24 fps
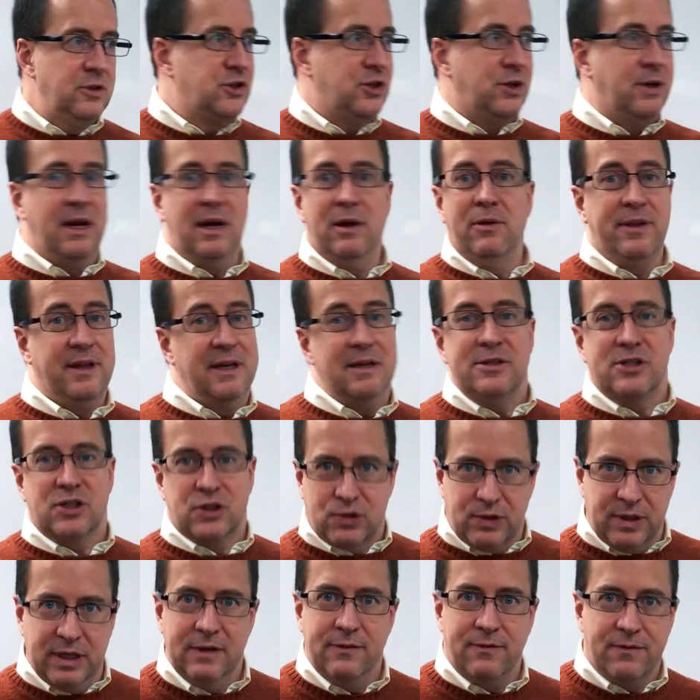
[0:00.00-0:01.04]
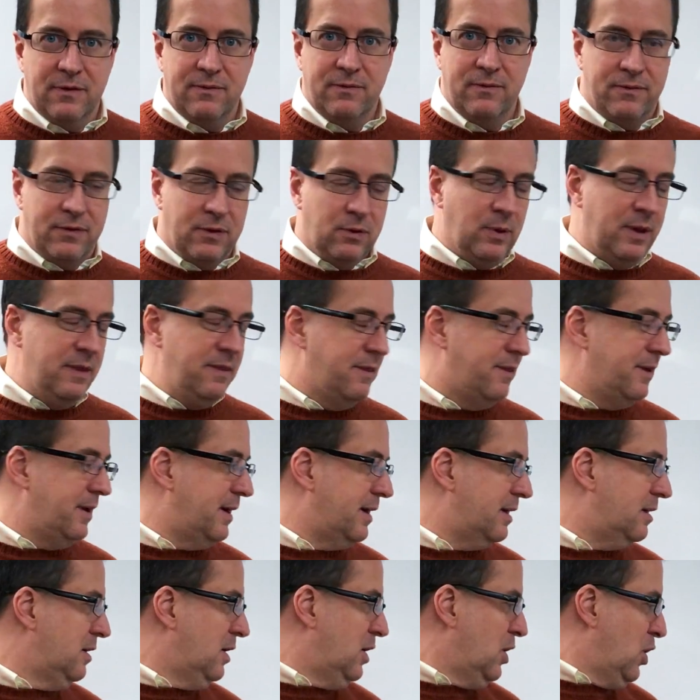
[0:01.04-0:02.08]
what's your health history, for, for one
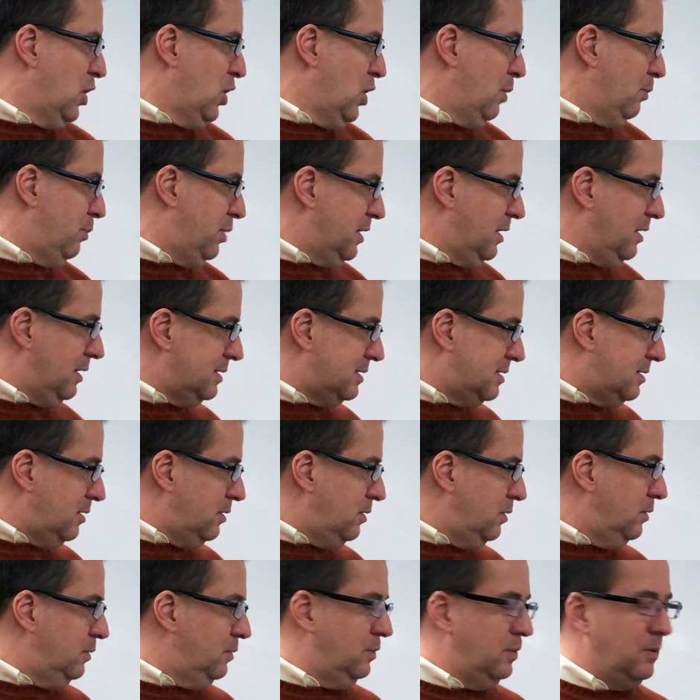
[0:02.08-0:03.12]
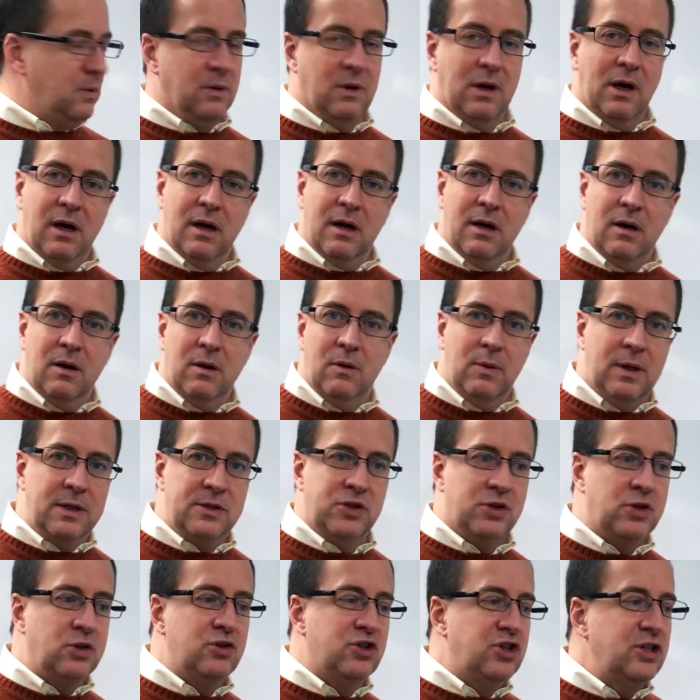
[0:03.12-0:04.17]
thing? But also, uh,
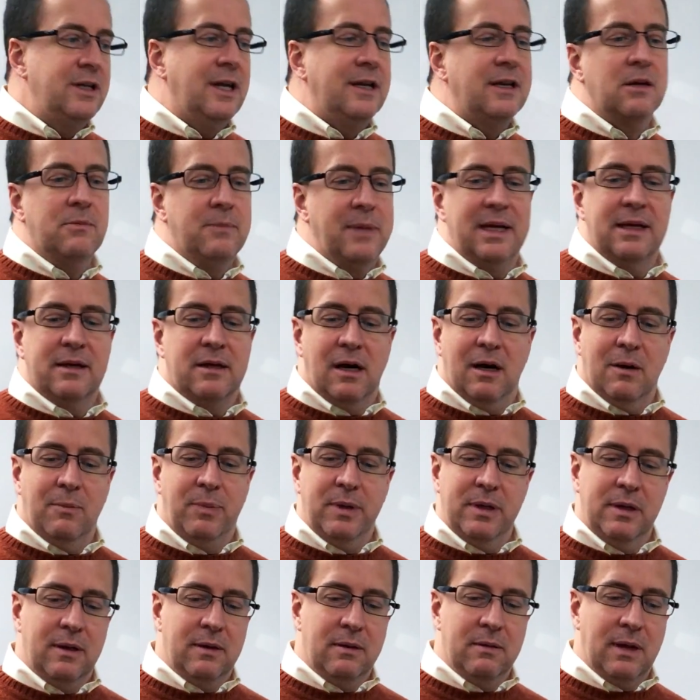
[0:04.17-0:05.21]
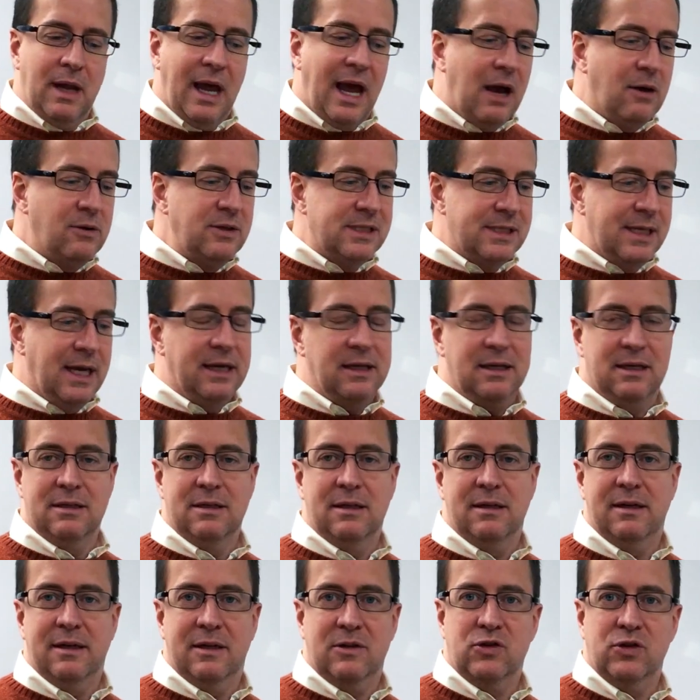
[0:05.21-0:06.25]
what's your genetic makeup and how is that going
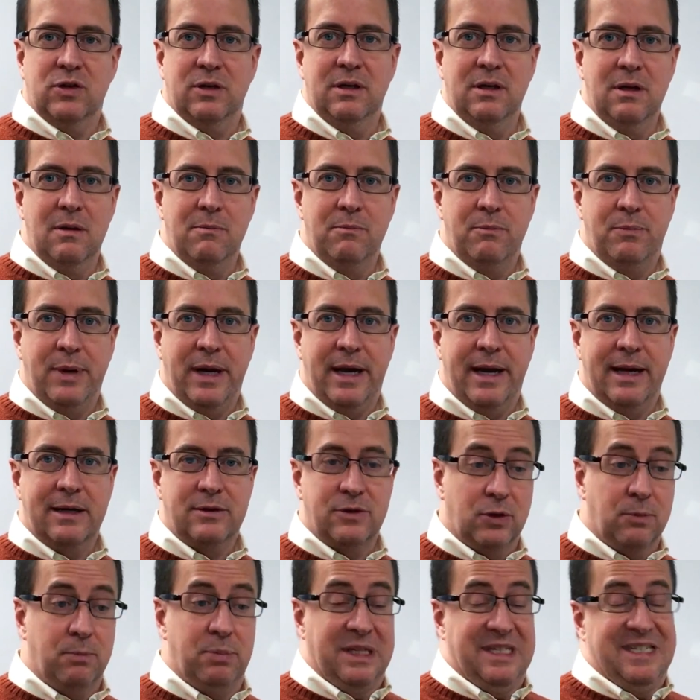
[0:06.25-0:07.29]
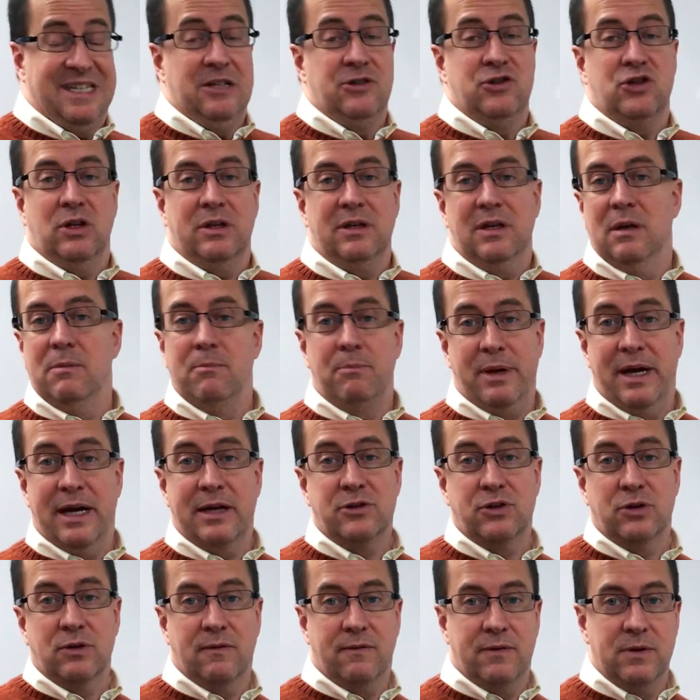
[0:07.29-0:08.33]
to actually impact or potentially
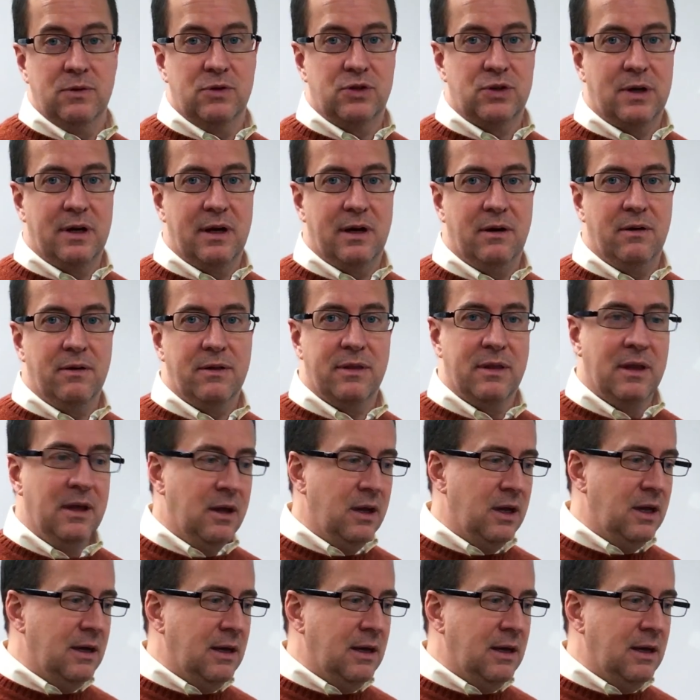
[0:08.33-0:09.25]
impact your future health?